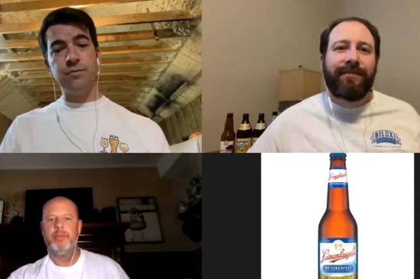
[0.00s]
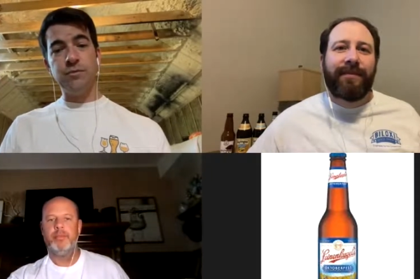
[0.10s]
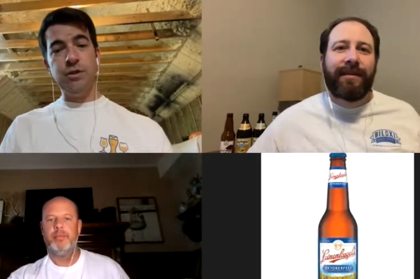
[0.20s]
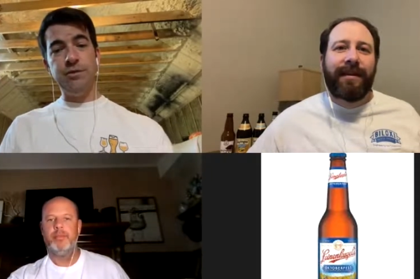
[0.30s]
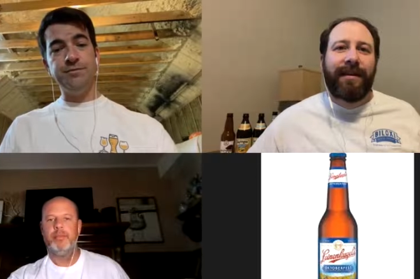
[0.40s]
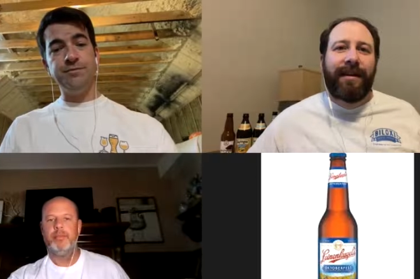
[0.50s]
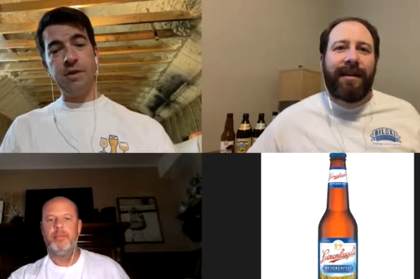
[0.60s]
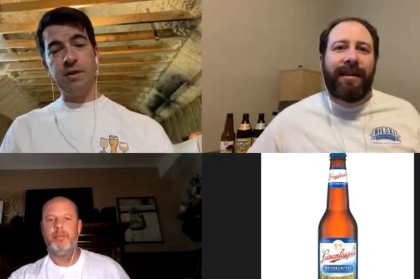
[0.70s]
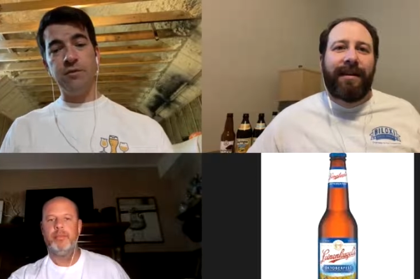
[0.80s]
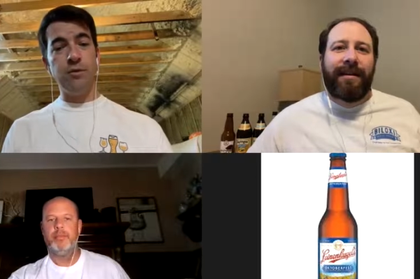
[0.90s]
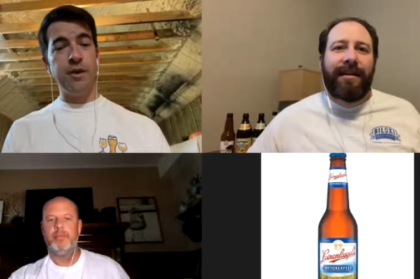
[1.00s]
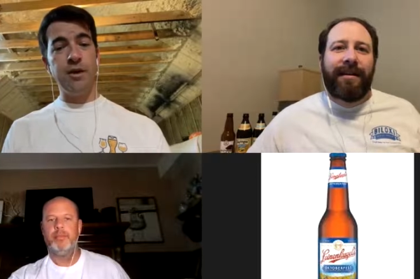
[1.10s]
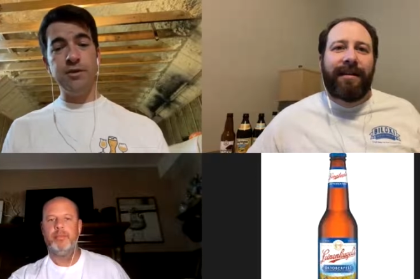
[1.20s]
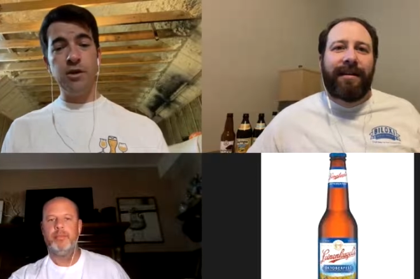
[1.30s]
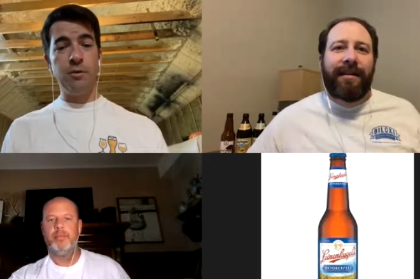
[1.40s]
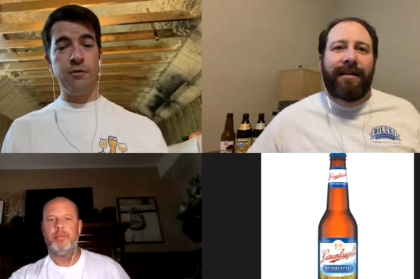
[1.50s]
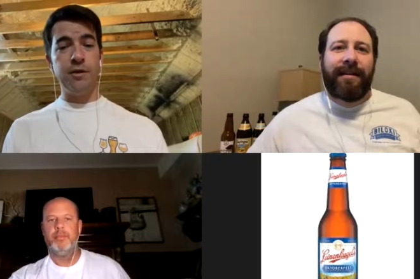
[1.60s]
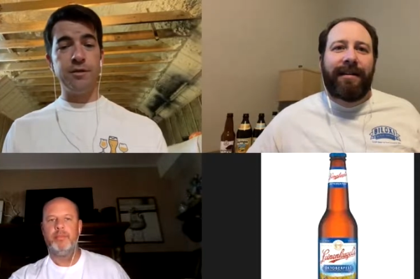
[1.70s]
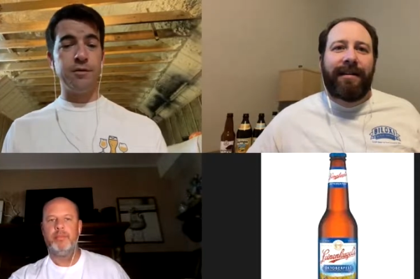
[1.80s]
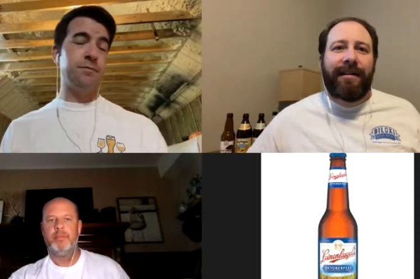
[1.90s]
Speaker 1: So that's where we get
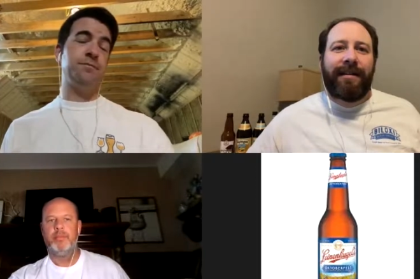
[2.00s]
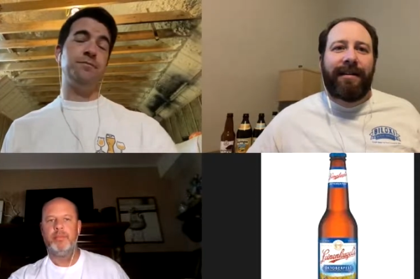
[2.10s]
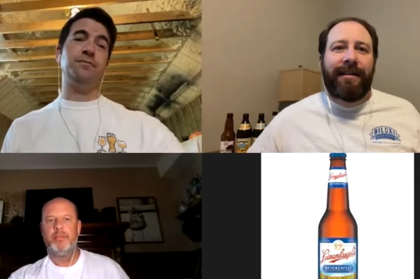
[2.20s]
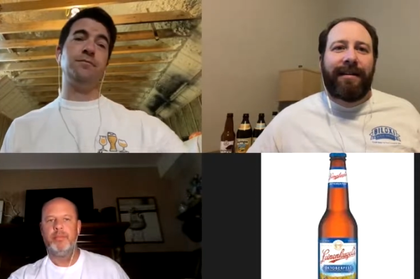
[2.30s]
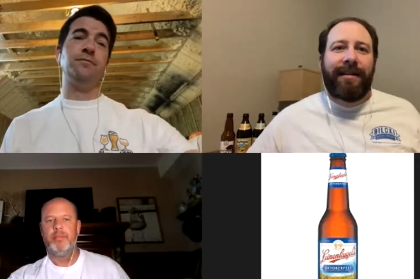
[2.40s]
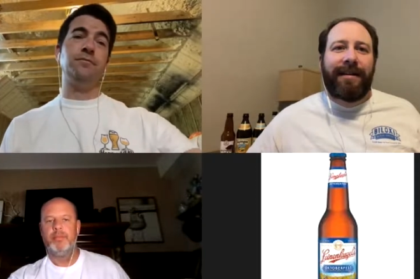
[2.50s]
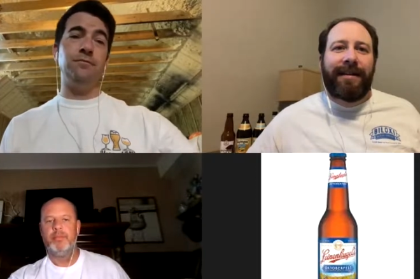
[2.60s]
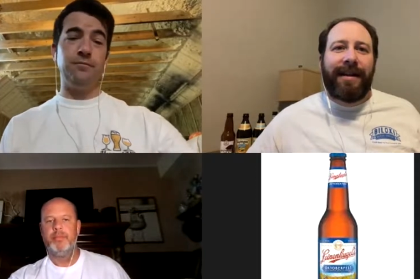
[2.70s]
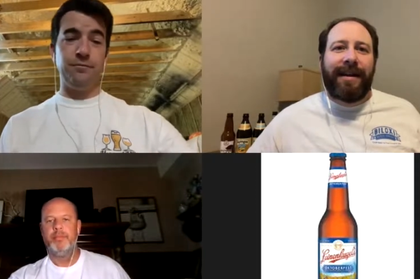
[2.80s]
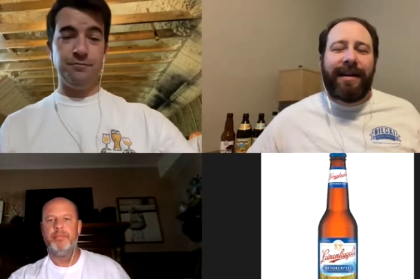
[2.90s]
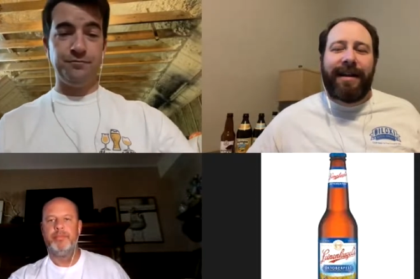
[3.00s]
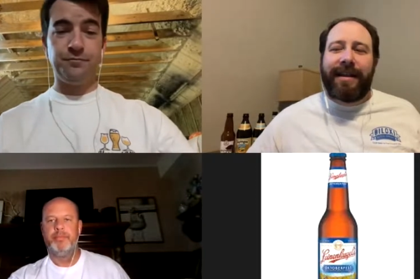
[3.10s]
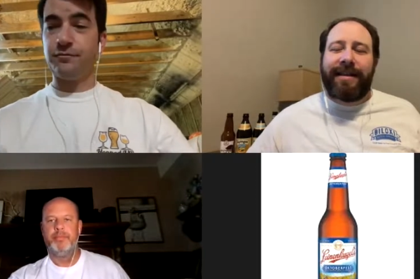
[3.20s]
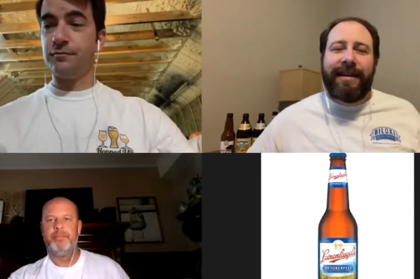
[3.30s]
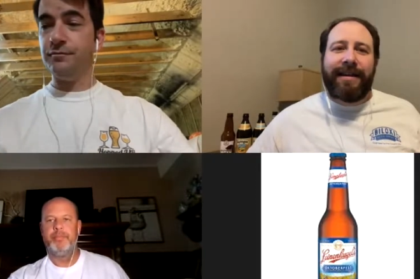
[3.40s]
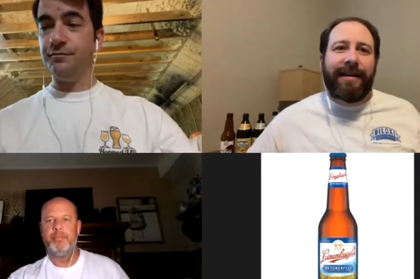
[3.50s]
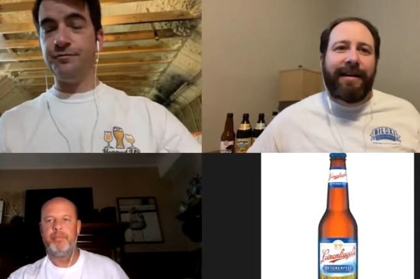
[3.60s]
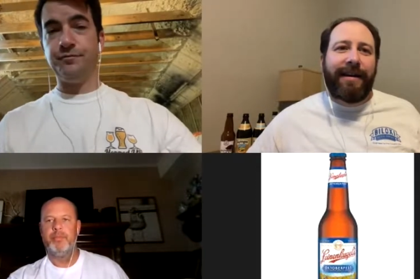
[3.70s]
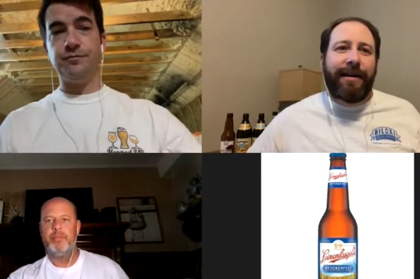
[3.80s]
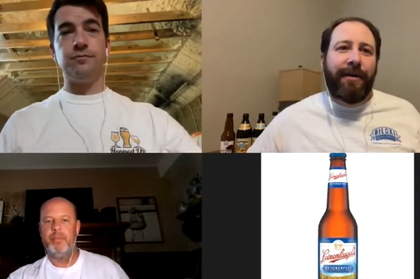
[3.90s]
Oktoberfest.
Speaker 2: Yeah, I think
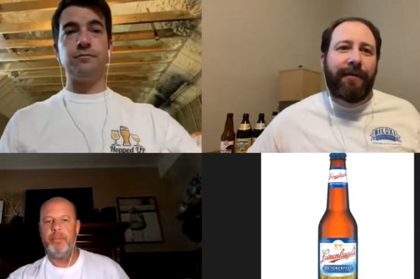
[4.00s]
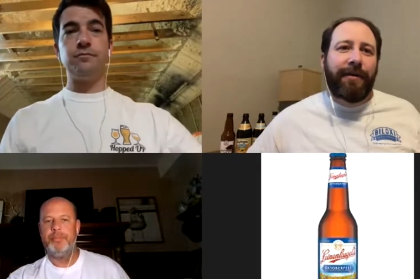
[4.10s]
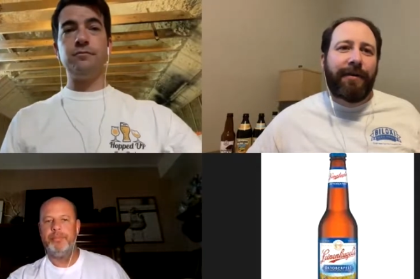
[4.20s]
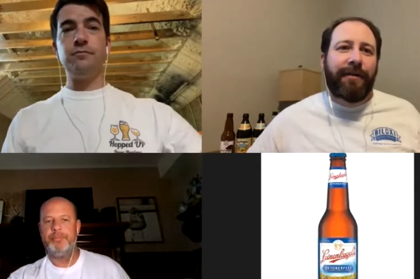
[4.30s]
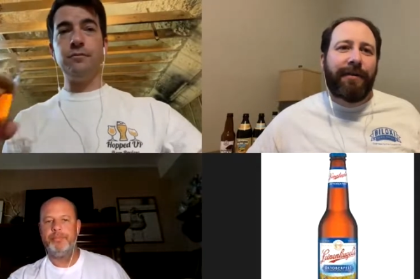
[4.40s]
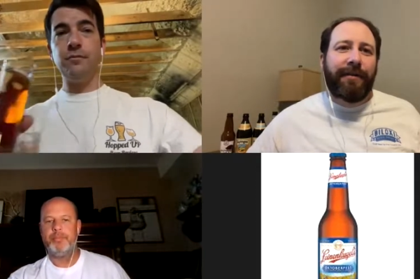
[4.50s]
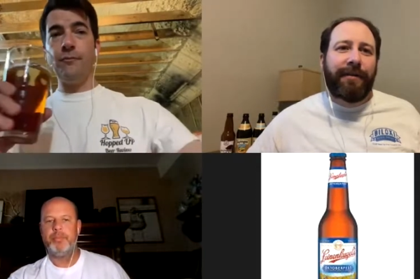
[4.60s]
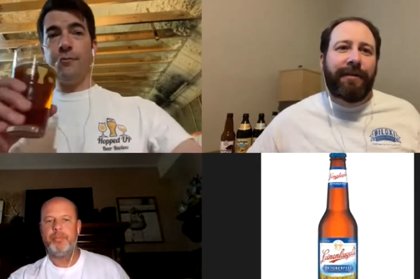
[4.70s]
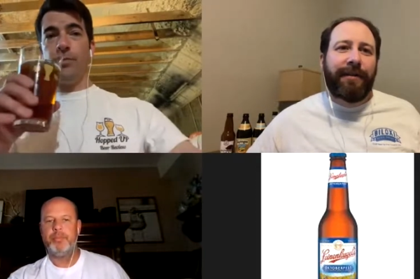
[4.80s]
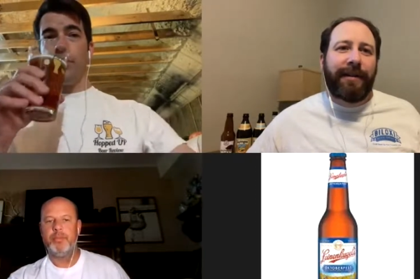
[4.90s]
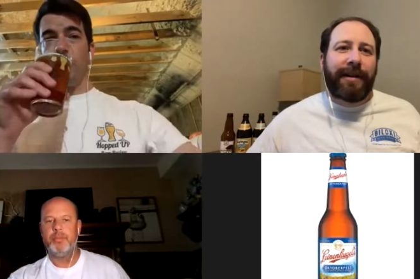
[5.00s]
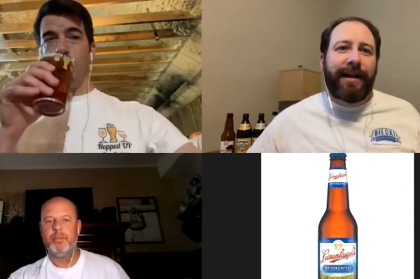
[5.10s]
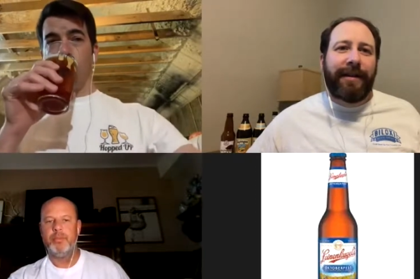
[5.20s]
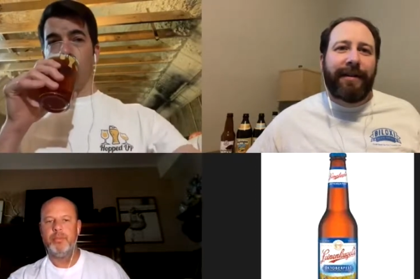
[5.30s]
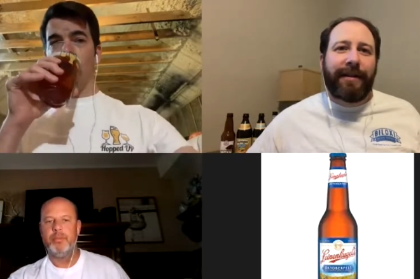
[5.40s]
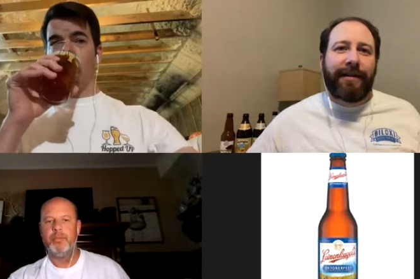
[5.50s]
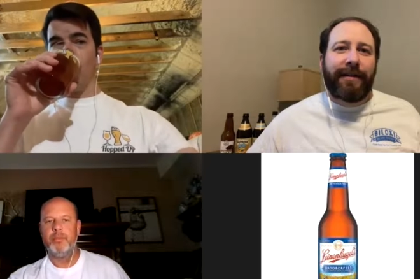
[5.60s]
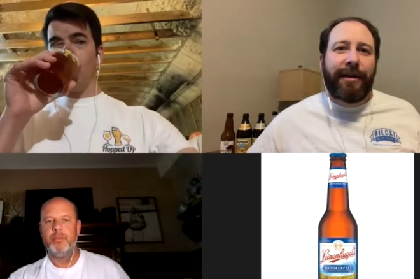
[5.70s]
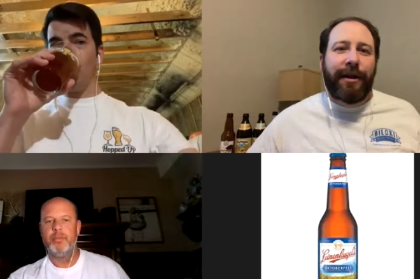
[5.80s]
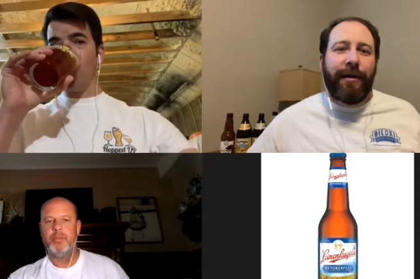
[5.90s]
uh, over kind of the,
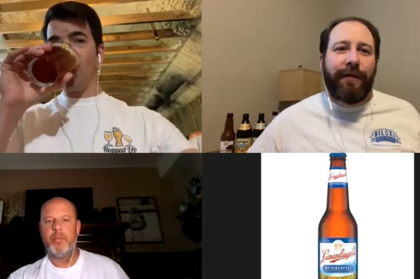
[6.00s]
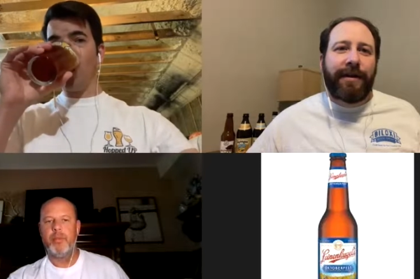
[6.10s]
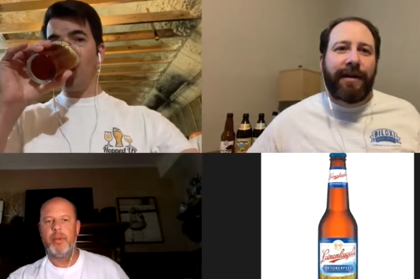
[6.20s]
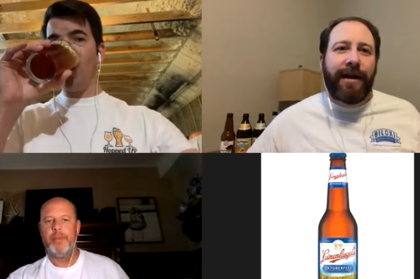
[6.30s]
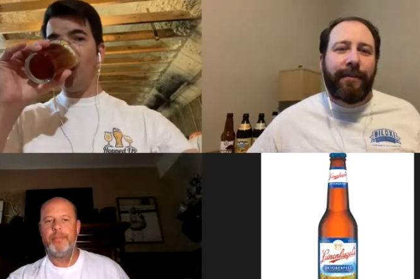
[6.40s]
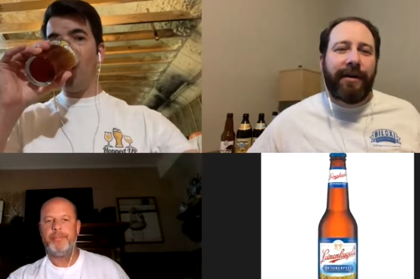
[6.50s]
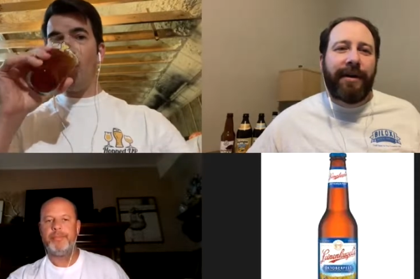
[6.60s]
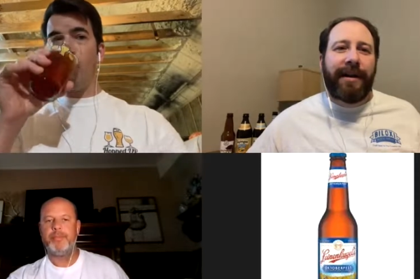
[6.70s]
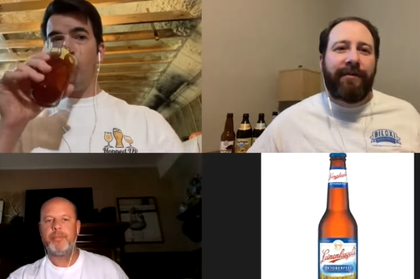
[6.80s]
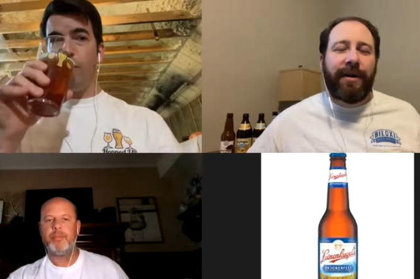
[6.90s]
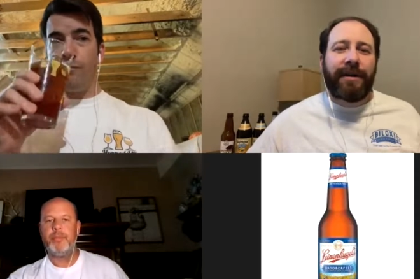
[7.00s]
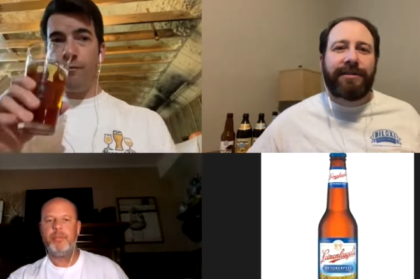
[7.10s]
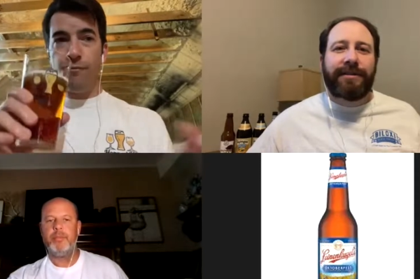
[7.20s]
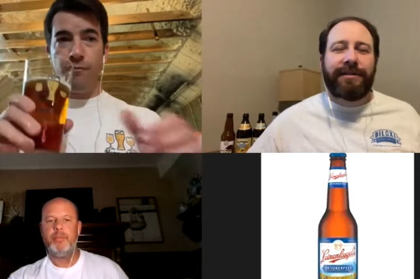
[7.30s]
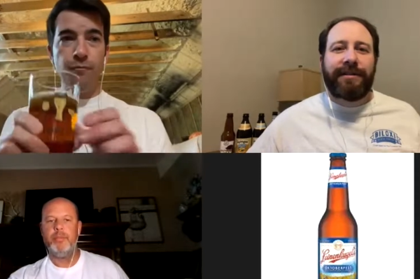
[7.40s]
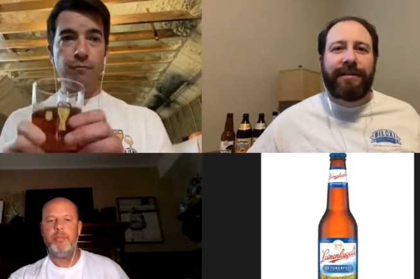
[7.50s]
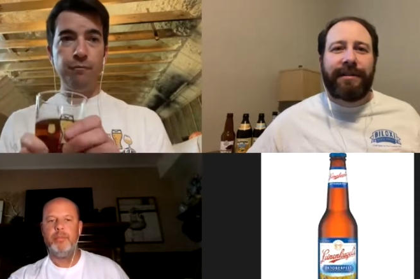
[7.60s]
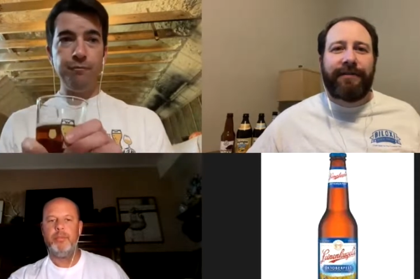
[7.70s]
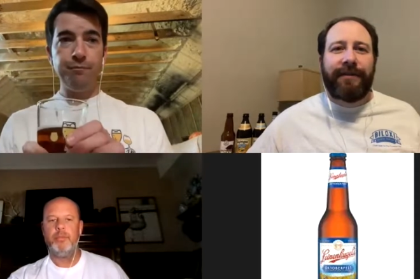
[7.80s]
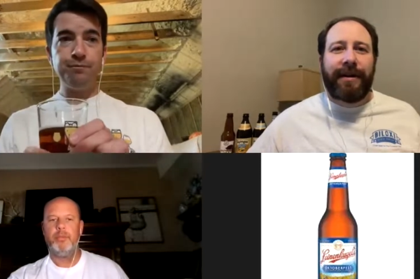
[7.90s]
the COVID time period, I've watched
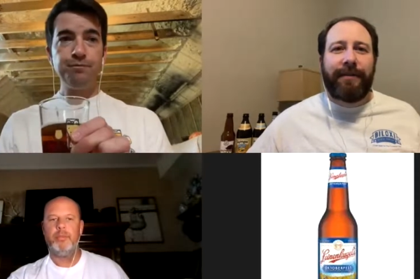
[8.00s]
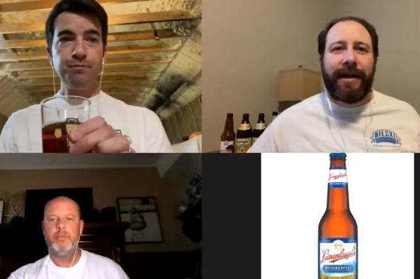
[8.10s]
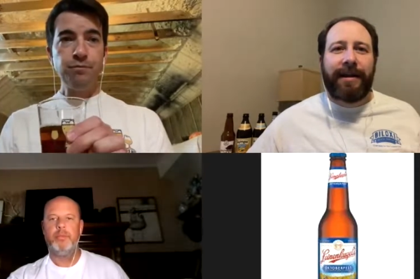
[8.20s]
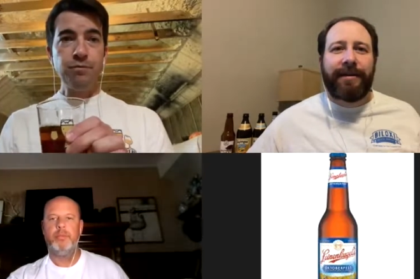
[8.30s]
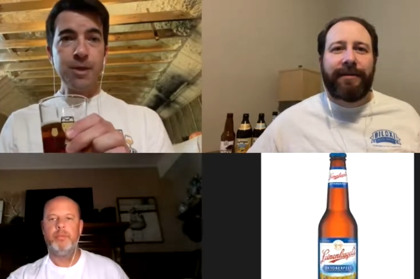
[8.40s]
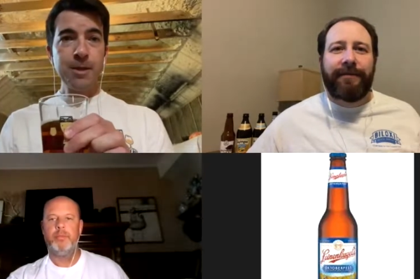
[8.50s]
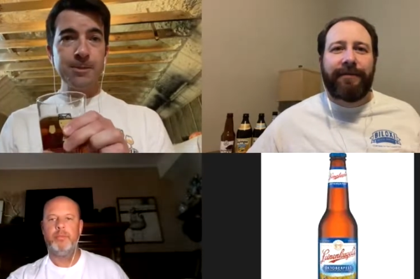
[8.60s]
a fair amount of